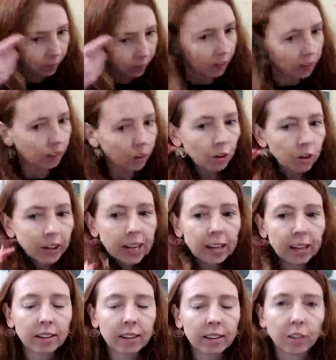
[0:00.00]
creating
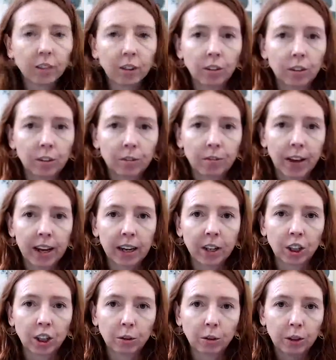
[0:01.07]
tension in our
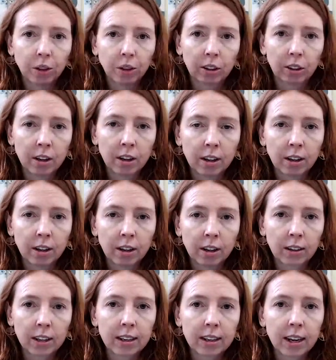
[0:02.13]
fascia, which is a
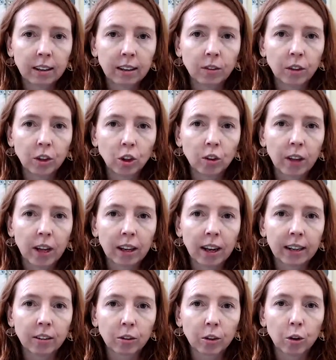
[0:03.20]
connective tissue that
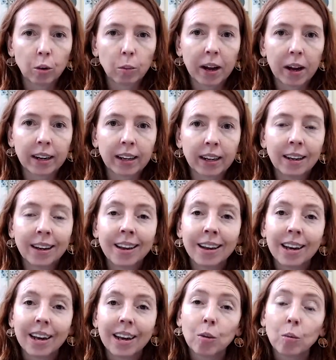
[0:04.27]
lines our whole body.
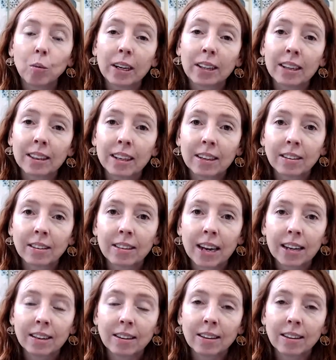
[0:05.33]
And one of the things
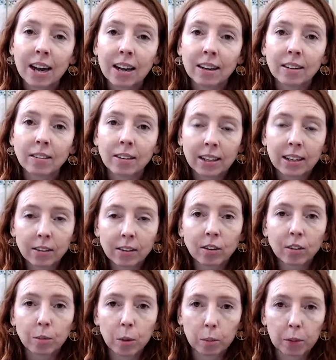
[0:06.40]
that does, it gives us
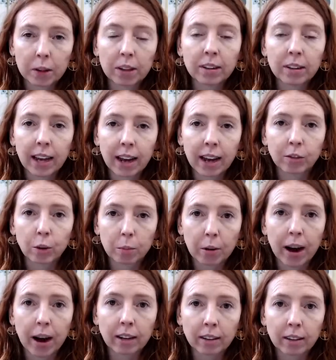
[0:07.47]
mobility after
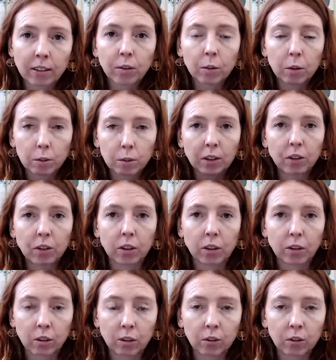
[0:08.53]
practice when we start
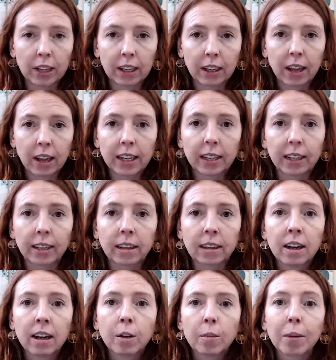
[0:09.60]
to realign it.
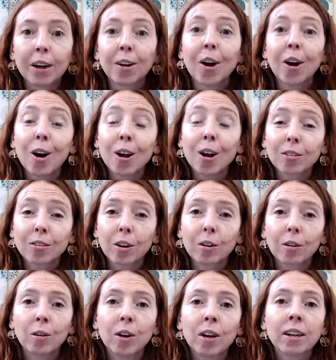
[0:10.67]
But it
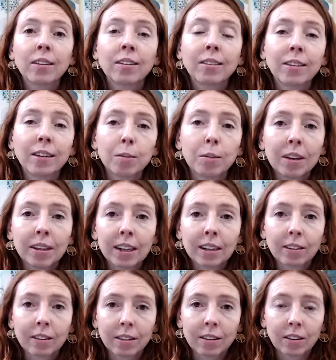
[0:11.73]
also stimulates
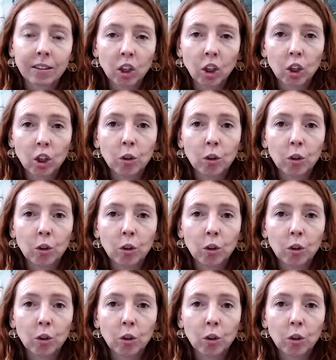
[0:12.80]
the tissue